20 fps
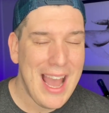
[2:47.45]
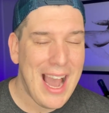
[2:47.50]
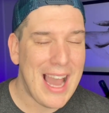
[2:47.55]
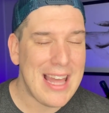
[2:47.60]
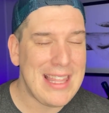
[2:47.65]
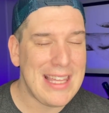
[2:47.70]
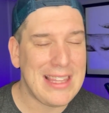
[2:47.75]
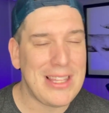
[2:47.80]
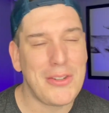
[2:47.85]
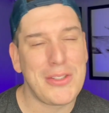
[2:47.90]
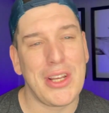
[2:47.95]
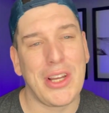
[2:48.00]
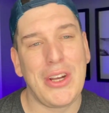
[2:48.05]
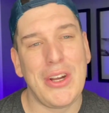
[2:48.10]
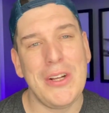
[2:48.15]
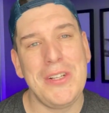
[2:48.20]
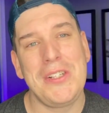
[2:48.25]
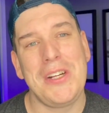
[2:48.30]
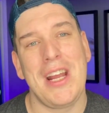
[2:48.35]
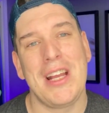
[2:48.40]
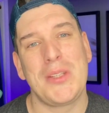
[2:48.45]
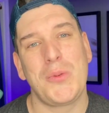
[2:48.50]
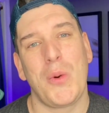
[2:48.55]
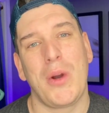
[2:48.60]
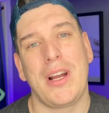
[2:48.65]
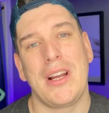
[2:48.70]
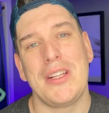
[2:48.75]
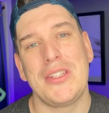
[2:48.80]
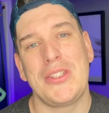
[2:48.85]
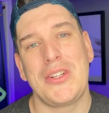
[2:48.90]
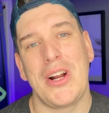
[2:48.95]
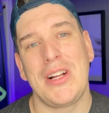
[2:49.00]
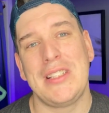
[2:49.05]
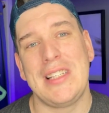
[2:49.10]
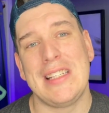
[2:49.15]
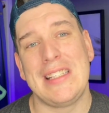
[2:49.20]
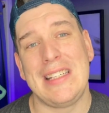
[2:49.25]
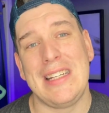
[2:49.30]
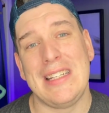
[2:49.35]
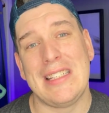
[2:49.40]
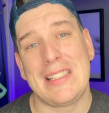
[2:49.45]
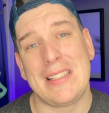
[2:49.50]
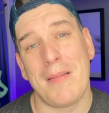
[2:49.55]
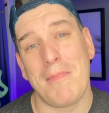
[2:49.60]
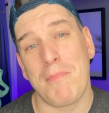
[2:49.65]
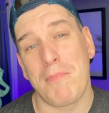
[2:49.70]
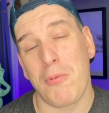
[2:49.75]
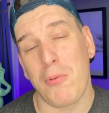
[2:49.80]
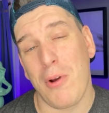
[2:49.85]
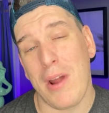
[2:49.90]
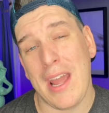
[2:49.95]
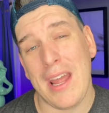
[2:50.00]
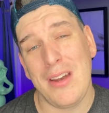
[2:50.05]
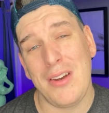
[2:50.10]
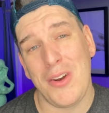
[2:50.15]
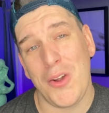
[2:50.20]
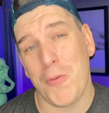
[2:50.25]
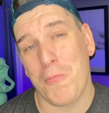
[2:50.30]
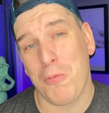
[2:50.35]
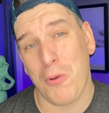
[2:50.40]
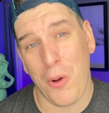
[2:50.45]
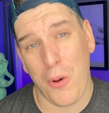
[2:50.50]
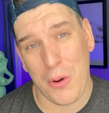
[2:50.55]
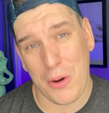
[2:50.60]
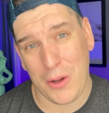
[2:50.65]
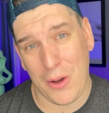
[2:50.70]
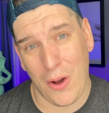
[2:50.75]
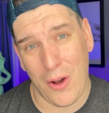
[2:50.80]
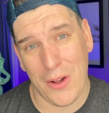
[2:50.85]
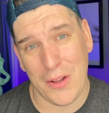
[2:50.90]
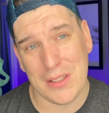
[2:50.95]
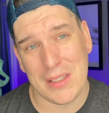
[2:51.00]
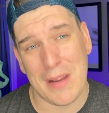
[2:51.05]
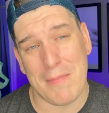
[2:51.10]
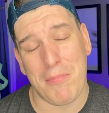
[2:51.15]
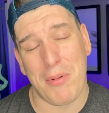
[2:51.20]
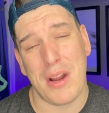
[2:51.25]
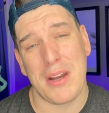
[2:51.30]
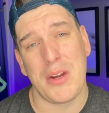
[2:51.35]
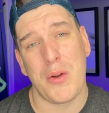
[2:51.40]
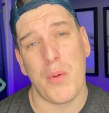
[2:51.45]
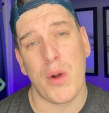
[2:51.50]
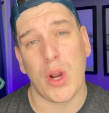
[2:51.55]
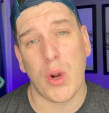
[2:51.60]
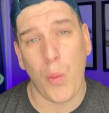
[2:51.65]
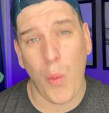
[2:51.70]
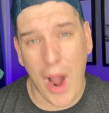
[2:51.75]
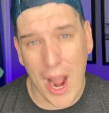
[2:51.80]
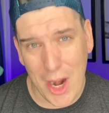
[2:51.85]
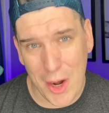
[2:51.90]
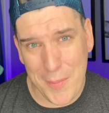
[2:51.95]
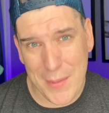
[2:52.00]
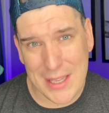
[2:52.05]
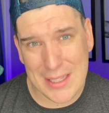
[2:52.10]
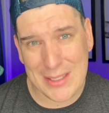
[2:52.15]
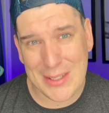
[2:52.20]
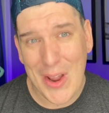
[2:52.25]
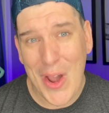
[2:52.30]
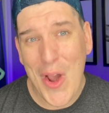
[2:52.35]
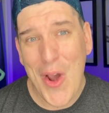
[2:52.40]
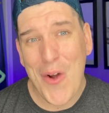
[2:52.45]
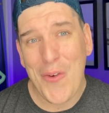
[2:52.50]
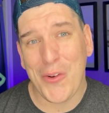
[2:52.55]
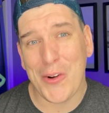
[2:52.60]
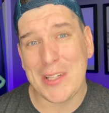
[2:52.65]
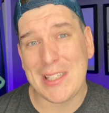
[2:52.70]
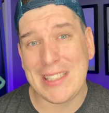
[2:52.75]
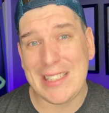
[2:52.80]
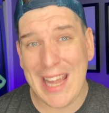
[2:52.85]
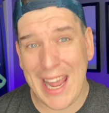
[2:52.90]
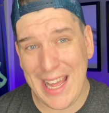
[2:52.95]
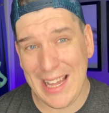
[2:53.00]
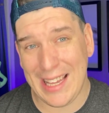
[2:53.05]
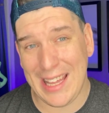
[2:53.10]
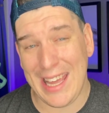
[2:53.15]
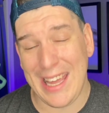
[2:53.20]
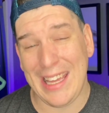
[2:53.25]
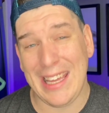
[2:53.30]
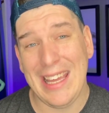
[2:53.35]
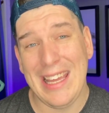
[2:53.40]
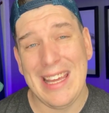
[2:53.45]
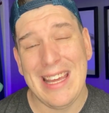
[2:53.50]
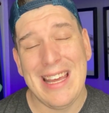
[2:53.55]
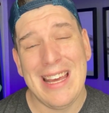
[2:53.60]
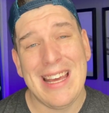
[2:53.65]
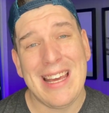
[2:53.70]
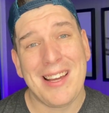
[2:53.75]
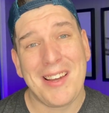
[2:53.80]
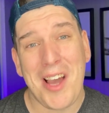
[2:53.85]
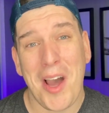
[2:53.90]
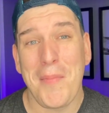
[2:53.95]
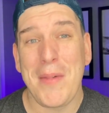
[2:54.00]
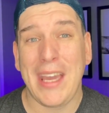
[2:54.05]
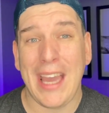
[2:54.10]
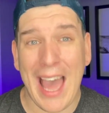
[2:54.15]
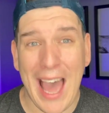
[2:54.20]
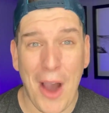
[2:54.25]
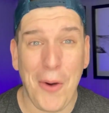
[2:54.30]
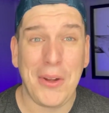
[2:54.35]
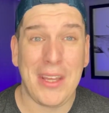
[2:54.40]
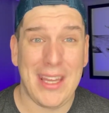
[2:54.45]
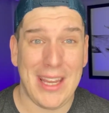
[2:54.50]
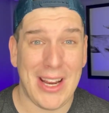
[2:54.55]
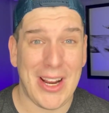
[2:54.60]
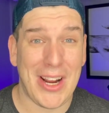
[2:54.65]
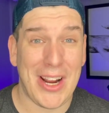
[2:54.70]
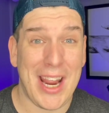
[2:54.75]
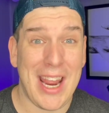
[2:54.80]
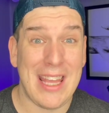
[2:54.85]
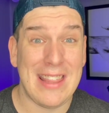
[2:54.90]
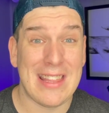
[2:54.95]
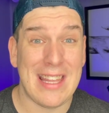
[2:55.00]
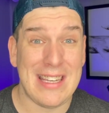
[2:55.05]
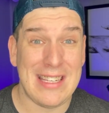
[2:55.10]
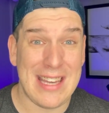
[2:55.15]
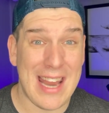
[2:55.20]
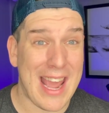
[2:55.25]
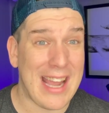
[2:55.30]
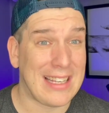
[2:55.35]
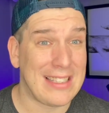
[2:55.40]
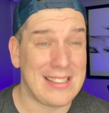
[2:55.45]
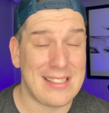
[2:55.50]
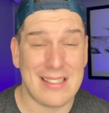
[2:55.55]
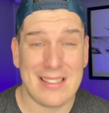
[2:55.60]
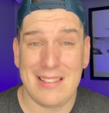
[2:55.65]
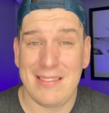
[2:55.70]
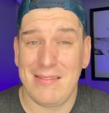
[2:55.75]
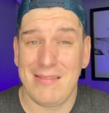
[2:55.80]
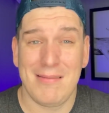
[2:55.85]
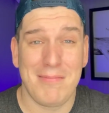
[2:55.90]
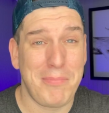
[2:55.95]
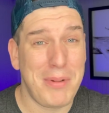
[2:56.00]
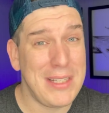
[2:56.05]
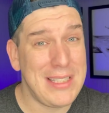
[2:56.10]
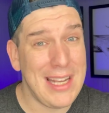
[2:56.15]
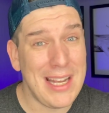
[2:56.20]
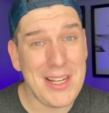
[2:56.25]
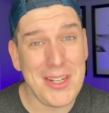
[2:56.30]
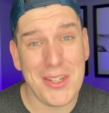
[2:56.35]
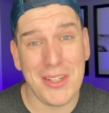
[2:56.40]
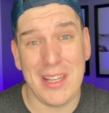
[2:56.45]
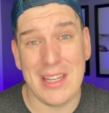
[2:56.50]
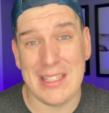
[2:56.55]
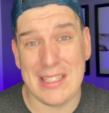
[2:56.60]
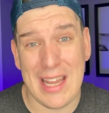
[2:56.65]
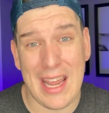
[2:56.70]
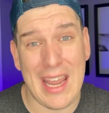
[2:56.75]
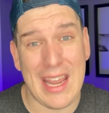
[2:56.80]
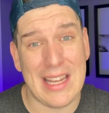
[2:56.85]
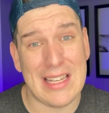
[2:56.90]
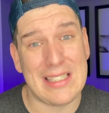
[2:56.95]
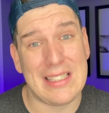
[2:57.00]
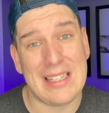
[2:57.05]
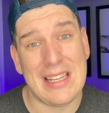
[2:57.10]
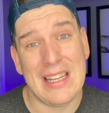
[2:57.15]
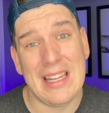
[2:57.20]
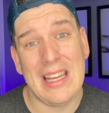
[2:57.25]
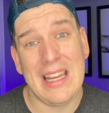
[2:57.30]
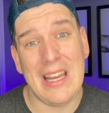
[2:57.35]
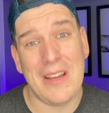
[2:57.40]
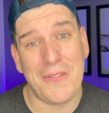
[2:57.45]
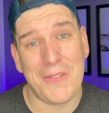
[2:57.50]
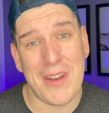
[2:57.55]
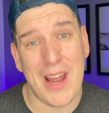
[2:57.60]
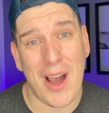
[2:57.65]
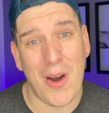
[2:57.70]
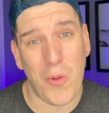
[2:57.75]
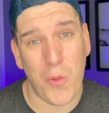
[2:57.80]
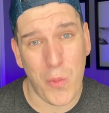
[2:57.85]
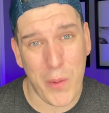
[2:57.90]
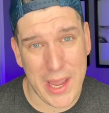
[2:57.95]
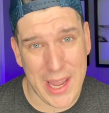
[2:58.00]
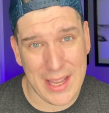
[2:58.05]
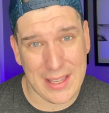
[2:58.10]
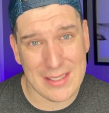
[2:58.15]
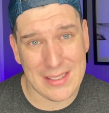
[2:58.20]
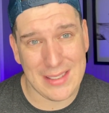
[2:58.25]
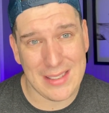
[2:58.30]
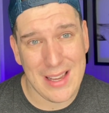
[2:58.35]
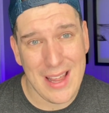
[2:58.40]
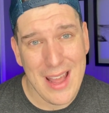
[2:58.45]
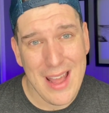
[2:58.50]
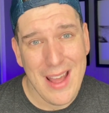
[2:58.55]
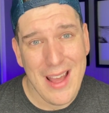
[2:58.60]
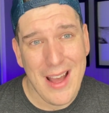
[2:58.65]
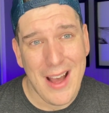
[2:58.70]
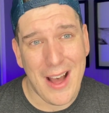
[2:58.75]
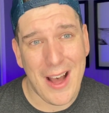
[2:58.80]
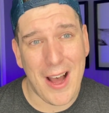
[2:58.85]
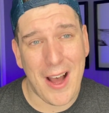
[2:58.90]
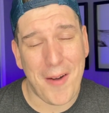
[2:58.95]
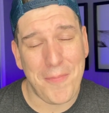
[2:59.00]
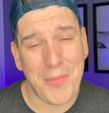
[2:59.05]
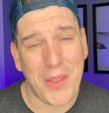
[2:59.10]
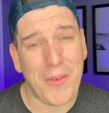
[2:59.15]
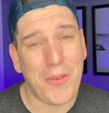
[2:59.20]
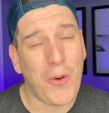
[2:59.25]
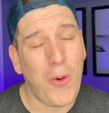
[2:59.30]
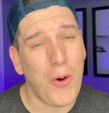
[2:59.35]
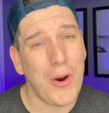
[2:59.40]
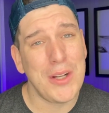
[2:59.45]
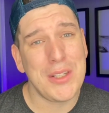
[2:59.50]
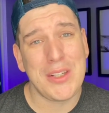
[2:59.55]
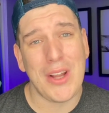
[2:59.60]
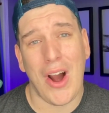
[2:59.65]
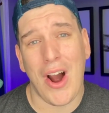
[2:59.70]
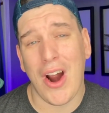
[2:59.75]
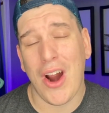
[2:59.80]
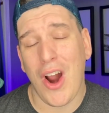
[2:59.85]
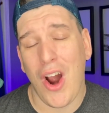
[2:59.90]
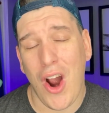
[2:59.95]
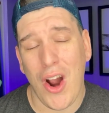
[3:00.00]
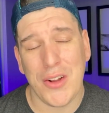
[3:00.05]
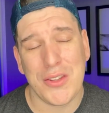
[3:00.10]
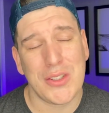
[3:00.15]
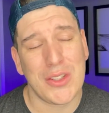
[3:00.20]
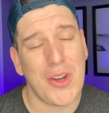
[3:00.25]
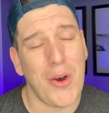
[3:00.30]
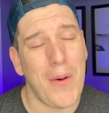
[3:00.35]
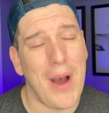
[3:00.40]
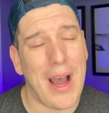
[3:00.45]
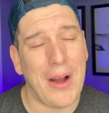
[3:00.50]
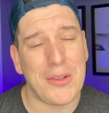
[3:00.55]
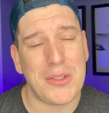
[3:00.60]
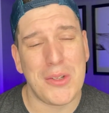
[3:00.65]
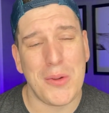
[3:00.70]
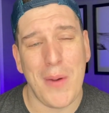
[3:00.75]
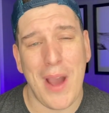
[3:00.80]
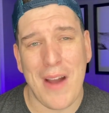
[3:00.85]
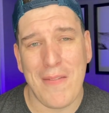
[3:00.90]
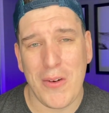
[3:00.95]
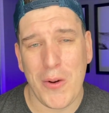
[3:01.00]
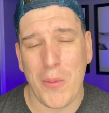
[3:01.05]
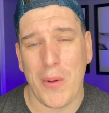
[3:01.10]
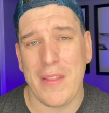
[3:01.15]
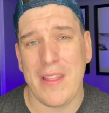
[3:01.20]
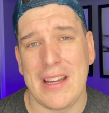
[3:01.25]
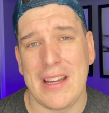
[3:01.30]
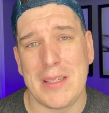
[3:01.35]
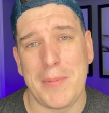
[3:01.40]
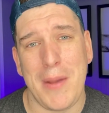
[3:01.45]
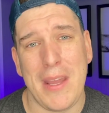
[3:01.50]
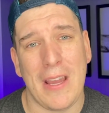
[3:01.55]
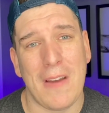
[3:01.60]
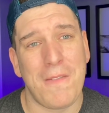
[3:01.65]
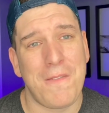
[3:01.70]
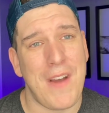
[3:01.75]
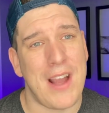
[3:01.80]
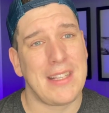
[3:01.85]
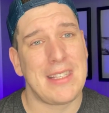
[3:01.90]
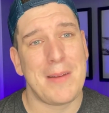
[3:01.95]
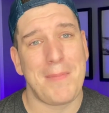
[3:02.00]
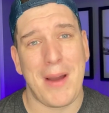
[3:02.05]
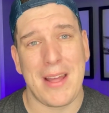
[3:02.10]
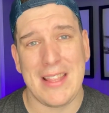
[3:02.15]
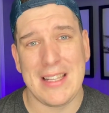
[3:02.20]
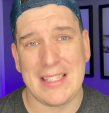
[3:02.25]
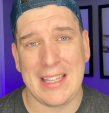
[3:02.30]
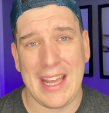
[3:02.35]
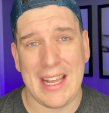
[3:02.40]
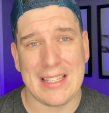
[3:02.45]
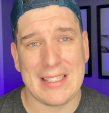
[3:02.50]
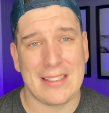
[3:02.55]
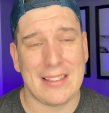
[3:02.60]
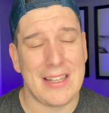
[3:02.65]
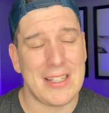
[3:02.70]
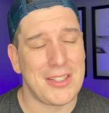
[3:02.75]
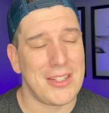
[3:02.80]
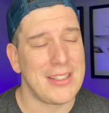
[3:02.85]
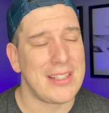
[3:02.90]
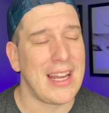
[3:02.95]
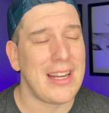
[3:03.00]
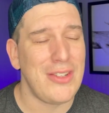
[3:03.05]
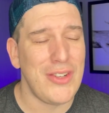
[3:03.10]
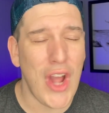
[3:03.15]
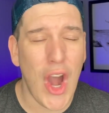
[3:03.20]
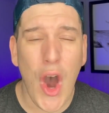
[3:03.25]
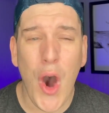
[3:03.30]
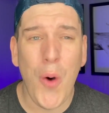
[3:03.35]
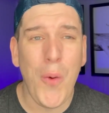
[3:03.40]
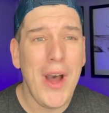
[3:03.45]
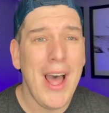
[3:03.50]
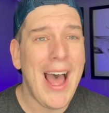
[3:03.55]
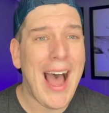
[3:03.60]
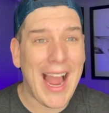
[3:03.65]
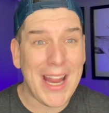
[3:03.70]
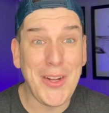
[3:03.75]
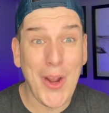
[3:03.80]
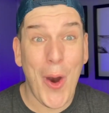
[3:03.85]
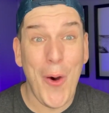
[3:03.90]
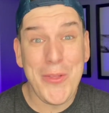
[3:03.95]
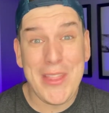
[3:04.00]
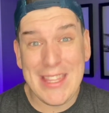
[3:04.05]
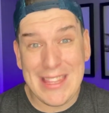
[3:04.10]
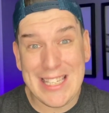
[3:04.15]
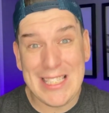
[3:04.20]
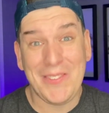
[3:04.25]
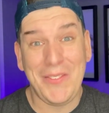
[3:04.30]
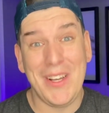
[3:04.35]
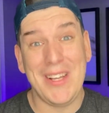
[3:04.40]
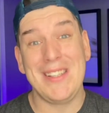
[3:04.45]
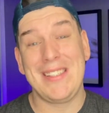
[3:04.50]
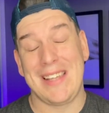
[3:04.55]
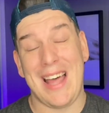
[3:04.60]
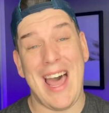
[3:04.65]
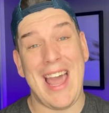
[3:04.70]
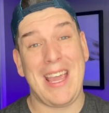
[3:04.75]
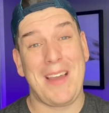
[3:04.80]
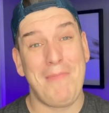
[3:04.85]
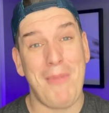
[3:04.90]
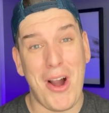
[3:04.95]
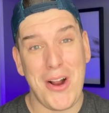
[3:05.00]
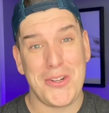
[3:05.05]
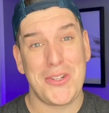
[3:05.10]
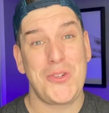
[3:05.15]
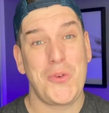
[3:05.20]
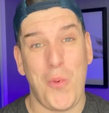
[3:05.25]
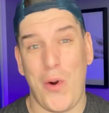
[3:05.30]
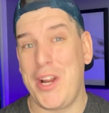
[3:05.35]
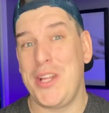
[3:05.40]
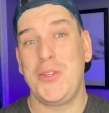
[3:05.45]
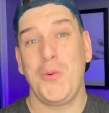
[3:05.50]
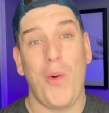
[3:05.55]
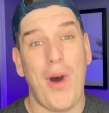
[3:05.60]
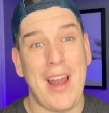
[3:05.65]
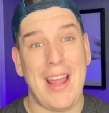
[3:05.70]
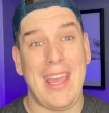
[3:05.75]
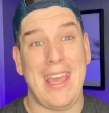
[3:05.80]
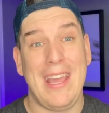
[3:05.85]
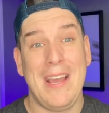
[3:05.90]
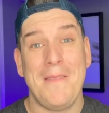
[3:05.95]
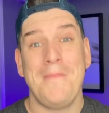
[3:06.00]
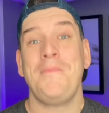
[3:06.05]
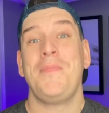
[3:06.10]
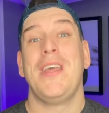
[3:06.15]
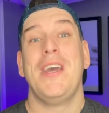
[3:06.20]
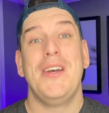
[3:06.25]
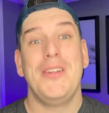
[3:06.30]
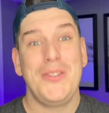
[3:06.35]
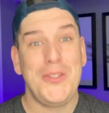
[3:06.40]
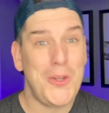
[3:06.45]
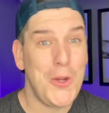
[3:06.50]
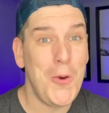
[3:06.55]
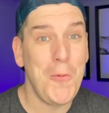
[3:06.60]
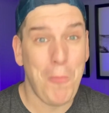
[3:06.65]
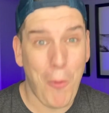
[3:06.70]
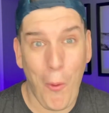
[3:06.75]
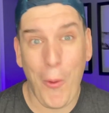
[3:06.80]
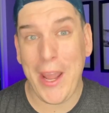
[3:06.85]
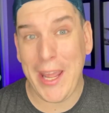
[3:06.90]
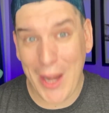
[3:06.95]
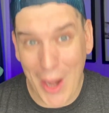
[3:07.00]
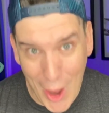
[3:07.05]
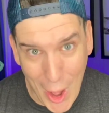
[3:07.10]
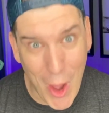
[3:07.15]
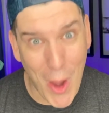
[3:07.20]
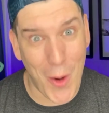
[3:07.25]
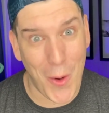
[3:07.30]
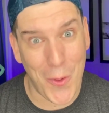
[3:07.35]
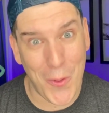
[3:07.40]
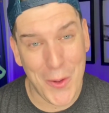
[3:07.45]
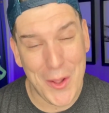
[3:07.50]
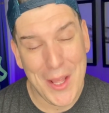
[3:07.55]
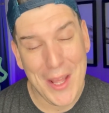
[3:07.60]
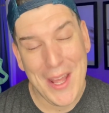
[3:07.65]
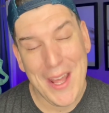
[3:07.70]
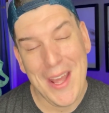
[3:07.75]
I think there's a good chance we're going to start to see some brand new protocols and brand new requirements for sailing coming out here in the next potentially days, if not weeks. Of course, our hearts go out to everyone being affected by these cancellations. I know that this feels like March 2020 2.0.